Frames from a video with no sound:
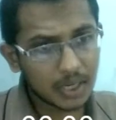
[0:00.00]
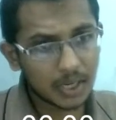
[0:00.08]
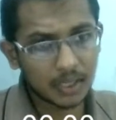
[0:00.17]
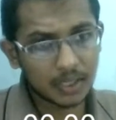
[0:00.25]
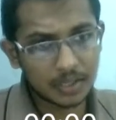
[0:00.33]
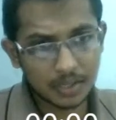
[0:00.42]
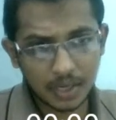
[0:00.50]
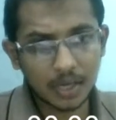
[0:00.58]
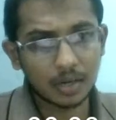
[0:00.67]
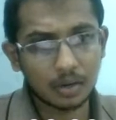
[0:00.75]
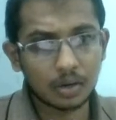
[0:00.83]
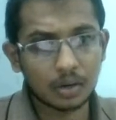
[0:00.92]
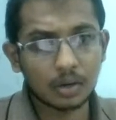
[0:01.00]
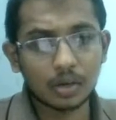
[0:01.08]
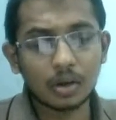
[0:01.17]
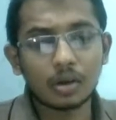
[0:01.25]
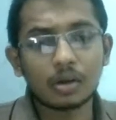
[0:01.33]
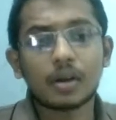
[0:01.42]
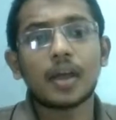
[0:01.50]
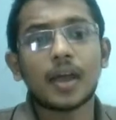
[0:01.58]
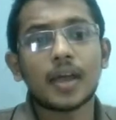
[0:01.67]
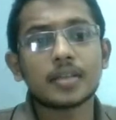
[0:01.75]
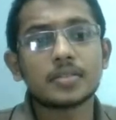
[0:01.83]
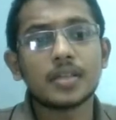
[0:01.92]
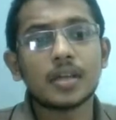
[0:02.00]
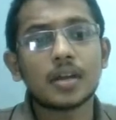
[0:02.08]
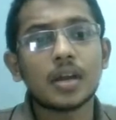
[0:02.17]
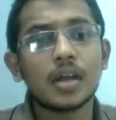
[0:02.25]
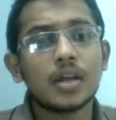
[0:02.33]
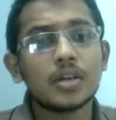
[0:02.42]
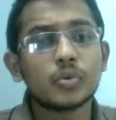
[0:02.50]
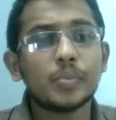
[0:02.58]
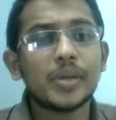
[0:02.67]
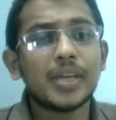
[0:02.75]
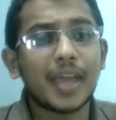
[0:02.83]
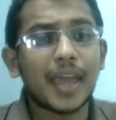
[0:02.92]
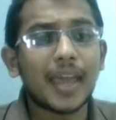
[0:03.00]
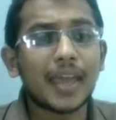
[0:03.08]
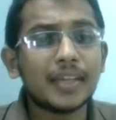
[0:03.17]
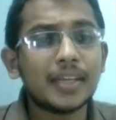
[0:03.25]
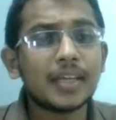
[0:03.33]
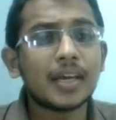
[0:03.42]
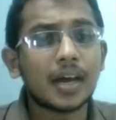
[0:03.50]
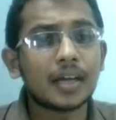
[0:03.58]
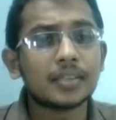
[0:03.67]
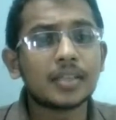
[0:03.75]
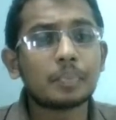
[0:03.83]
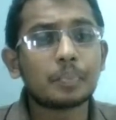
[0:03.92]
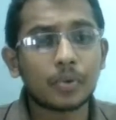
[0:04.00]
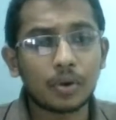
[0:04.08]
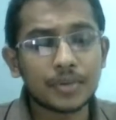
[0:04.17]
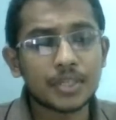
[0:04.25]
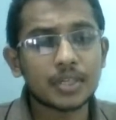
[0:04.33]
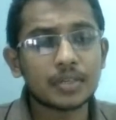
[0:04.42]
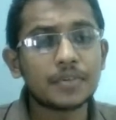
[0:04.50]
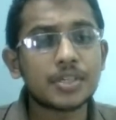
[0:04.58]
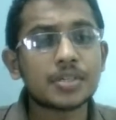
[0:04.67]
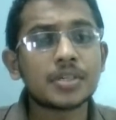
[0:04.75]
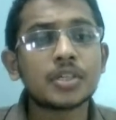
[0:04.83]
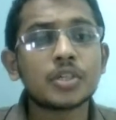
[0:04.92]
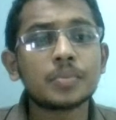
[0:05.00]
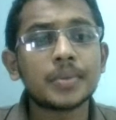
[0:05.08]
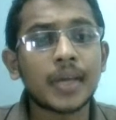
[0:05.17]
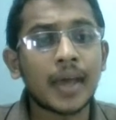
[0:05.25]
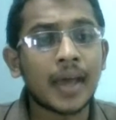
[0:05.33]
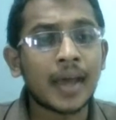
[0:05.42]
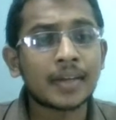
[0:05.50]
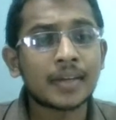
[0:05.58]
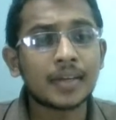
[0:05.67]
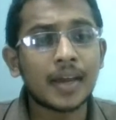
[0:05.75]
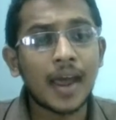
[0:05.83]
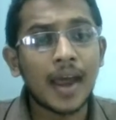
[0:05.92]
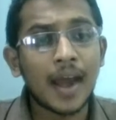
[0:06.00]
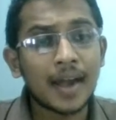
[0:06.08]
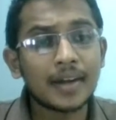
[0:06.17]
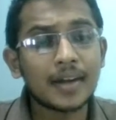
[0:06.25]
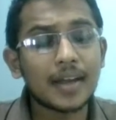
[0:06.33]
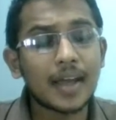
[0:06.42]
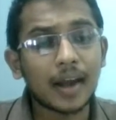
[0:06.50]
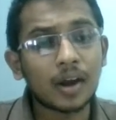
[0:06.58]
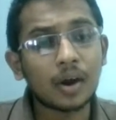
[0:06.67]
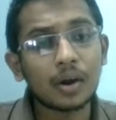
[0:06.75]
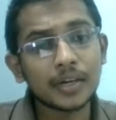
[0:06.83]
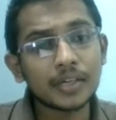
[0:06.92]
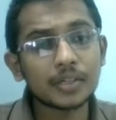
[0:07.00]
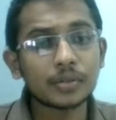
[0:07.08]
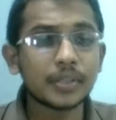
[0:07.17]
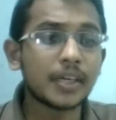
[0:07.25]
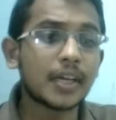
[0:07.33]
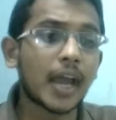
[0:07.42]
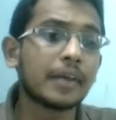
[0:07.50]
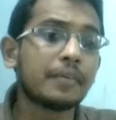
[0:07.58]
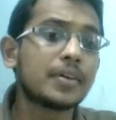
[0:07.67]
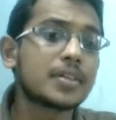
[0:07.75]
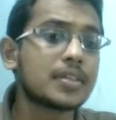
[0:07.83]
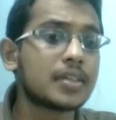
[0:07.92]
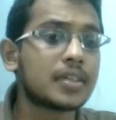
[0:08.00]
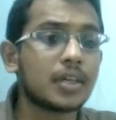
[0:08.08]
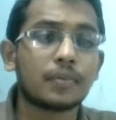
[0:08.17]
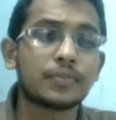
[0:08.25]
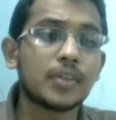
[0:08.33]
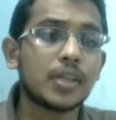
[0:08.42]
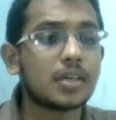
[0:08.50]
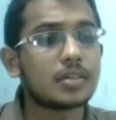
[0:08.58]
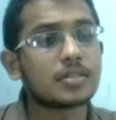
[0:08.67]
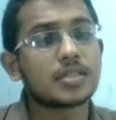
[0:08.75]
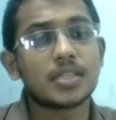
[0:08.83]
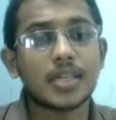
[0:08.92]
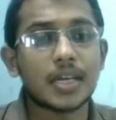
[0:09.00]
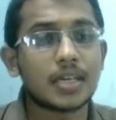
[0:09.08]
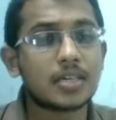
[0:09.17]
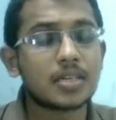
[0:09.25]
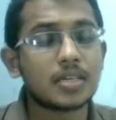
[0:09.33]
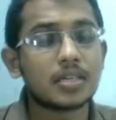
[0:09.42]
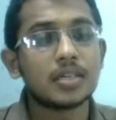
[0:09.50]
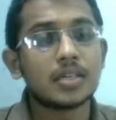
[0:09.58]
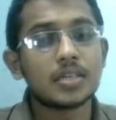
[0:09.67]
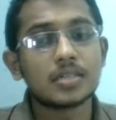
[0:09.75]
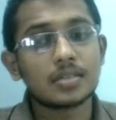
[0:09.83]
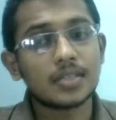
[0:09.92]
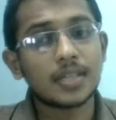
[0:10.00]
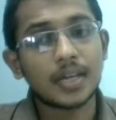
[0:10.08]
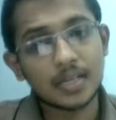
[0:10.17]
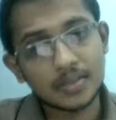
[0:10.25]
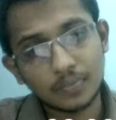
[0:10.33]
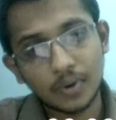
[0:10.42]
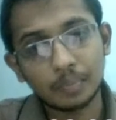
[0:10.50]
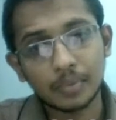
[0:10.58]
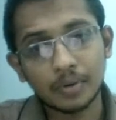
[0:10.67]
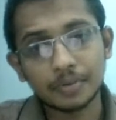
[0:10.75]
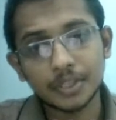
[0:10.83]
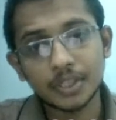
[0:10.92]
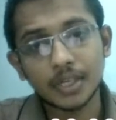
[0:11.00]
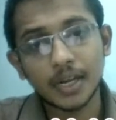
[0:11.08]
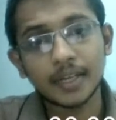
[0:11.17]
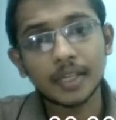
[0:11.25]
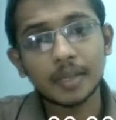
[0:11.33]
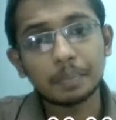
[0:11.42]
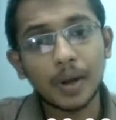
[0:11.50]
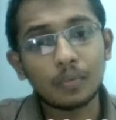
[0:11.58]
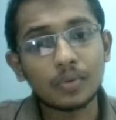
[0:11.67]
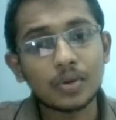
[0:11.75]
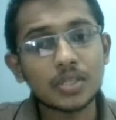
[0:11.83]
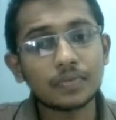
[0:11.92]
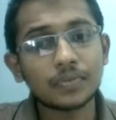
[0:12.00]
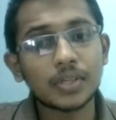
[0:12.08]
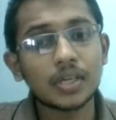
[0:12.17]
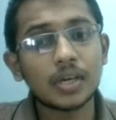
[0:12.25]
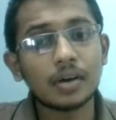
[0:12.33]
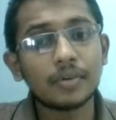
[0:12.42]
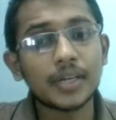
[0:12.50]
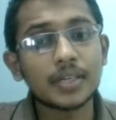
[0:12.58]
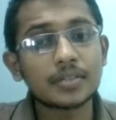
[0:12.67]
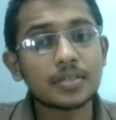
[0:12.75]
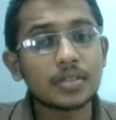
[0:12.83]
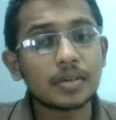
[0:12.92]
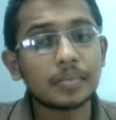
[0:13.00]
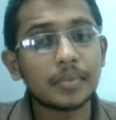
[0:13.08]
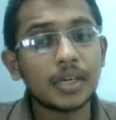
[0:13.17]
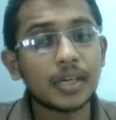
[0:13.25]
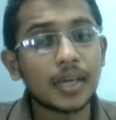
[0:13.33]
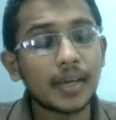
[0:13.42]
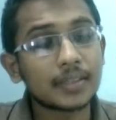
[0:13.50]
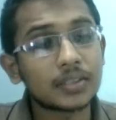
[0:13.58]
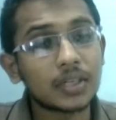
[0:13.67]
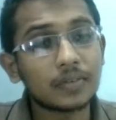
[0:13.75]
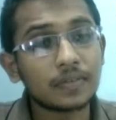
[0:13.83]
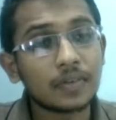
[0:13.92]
in the state or not, or has there to be any other provision which need to be added according to the diversity of the state. So that is one provision. And the powers of the governing system in case of